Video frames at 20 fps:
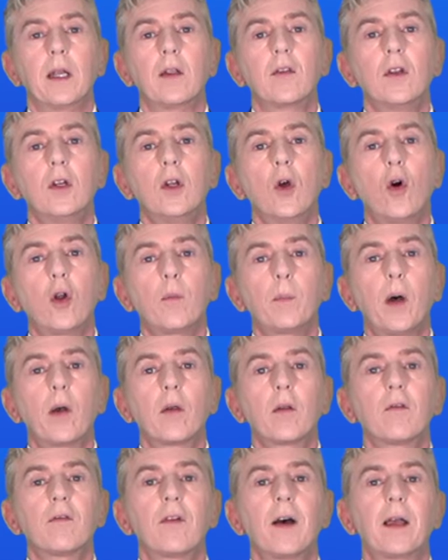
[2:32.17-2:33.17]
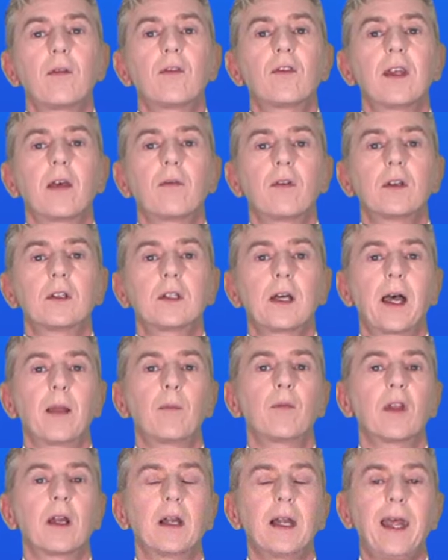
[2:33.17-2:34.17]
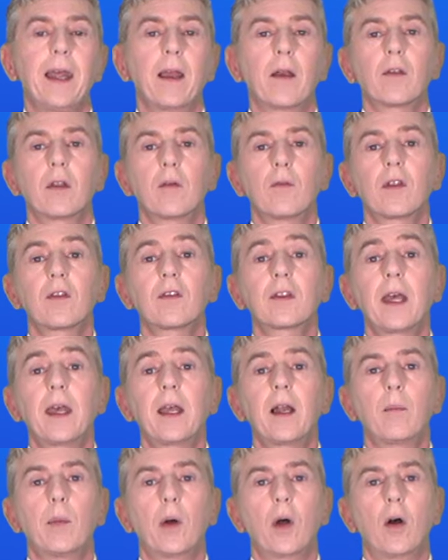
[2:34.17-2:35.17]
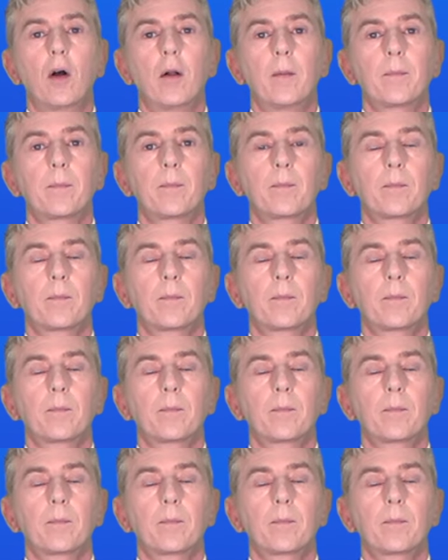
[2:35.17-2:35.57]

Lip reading: is 0.57 times the length of the scale bar.